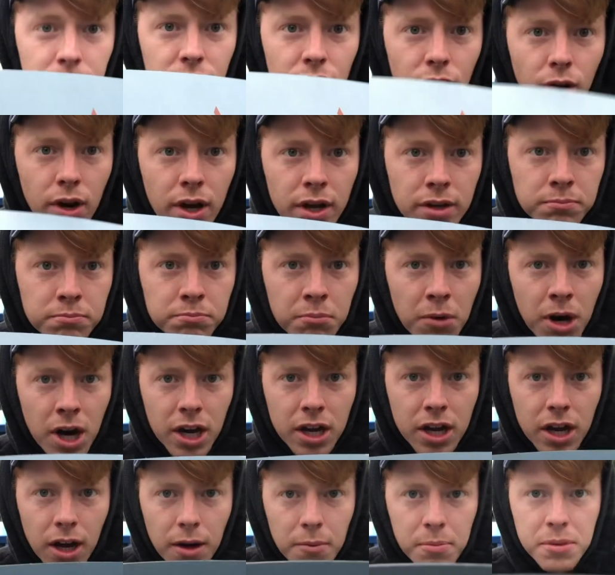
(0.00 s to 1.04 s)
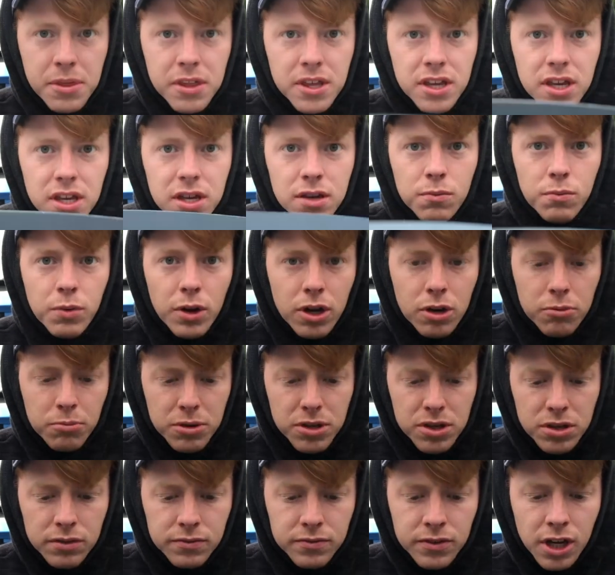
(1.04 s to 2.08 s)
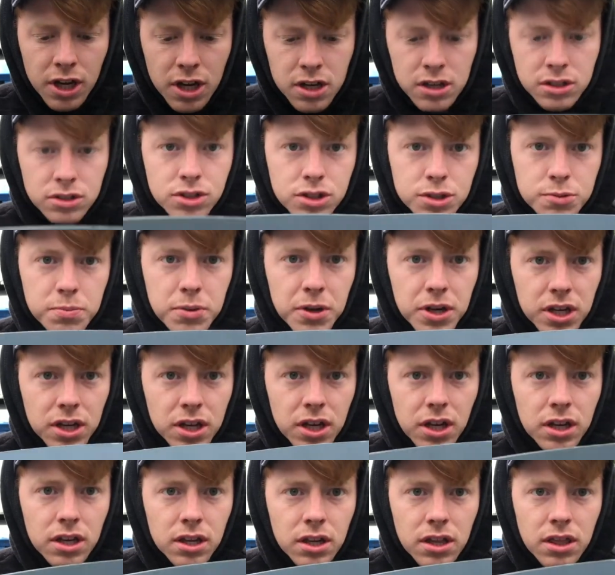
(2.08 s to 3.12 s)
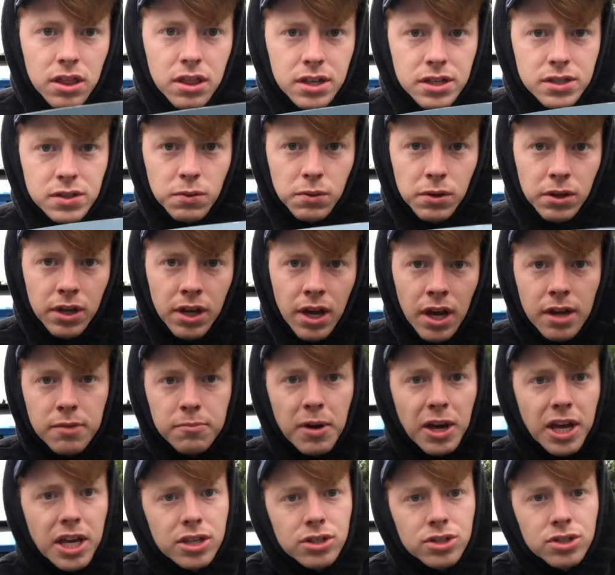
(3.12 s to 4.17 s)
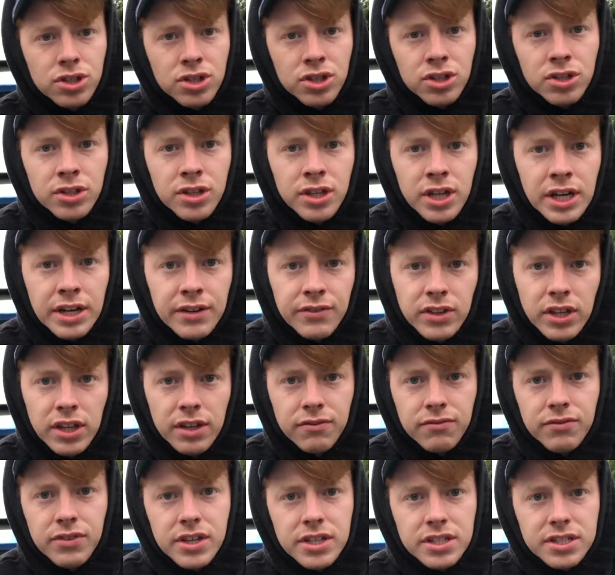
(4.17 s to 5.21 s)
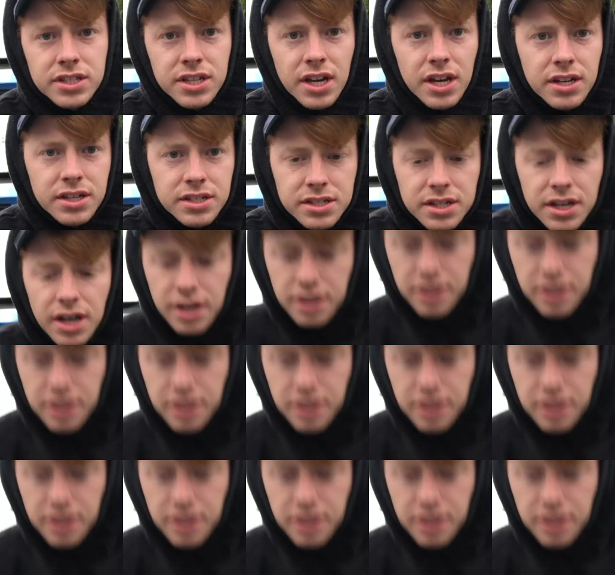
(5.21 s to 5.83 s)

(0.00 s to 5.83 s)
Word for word: can go ahead and mock up the wicker bill just putting in this one and making sure that everything fits side to side.